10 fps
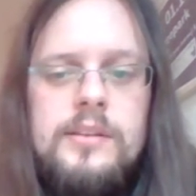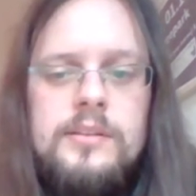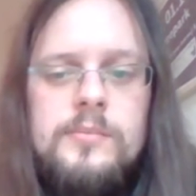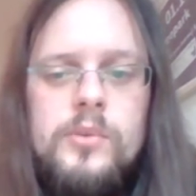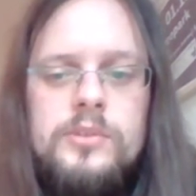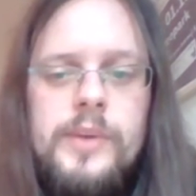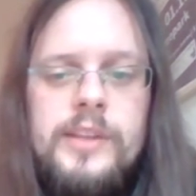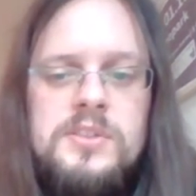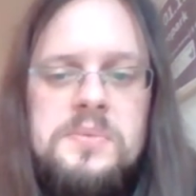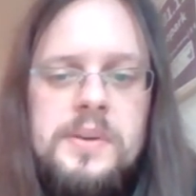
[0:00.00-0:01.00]
rook to
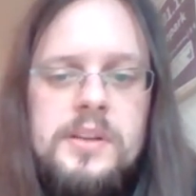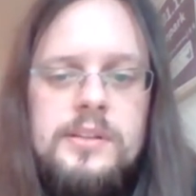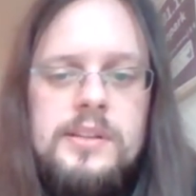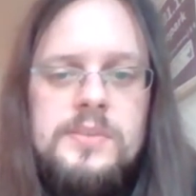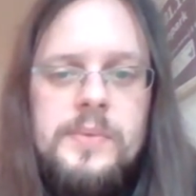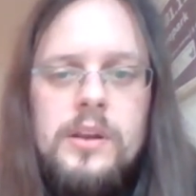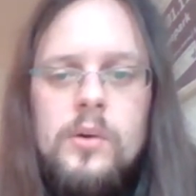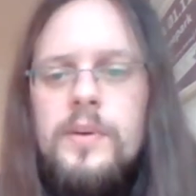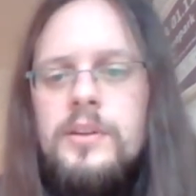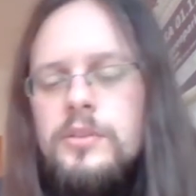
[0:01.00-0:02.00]
h3 and then swing
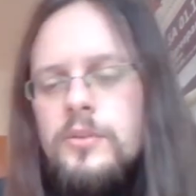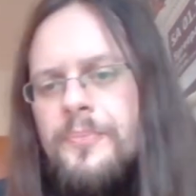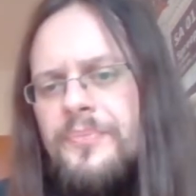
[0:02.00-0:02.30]
over, you know.